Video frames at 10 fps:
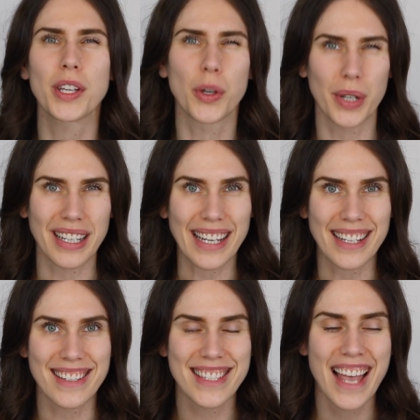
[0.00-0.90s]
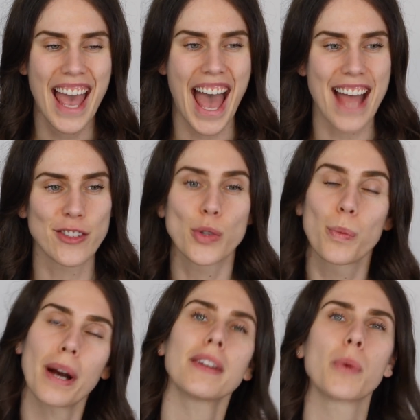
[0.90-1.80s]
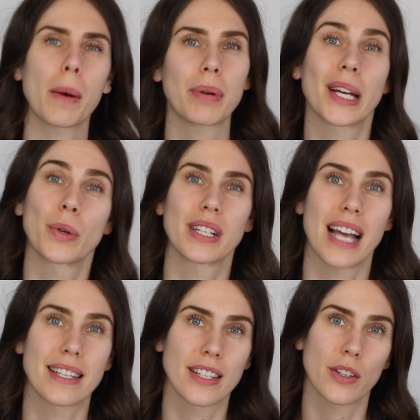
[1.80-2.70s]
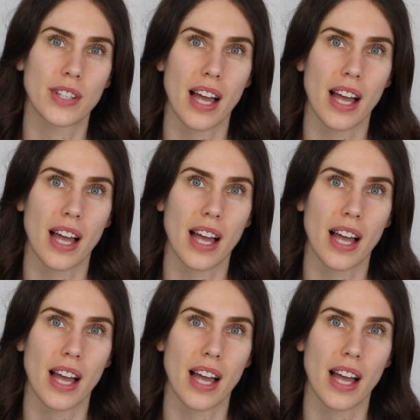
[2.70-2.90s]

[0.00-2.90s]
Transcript: your needs and to where you are prioritizing your